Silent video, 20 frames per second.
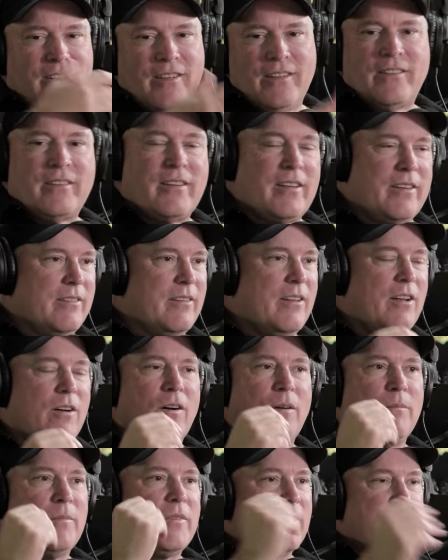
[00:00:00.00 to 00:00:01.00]
says, you know,
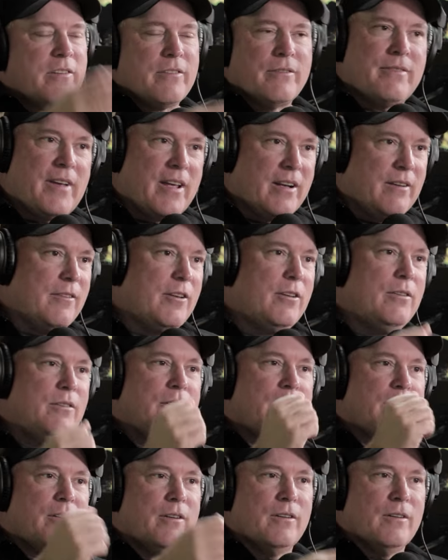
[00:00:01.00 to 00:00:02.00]
I'm such a fan of you
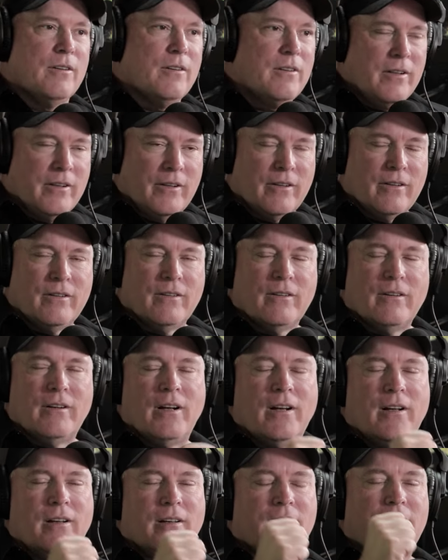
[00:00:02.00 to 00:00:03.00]
and your
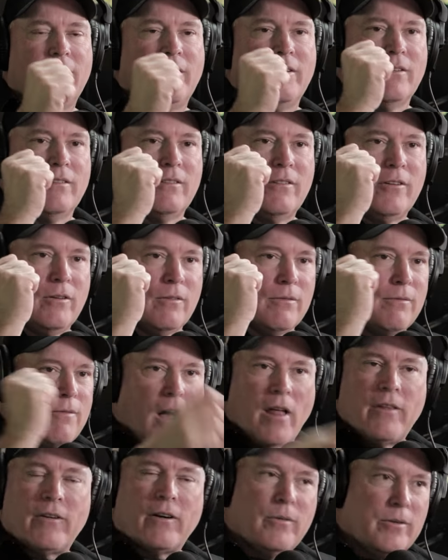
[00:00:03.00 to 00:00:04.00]

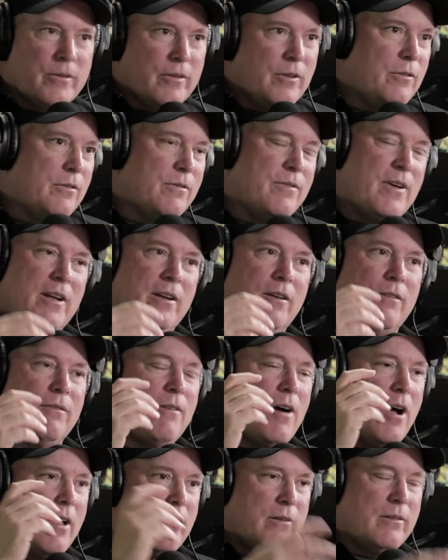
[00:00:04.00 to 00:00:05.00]
father. I was a huge fan of your
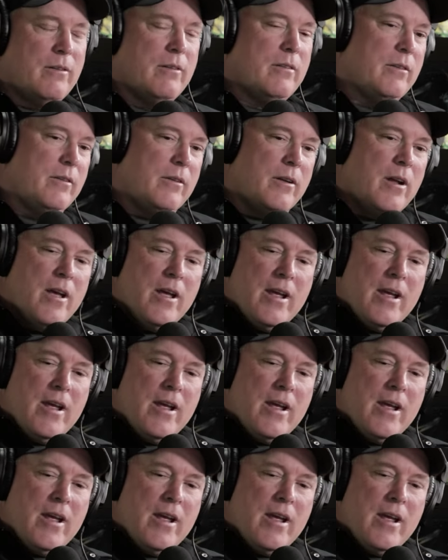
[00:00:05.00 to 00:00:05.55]
father. And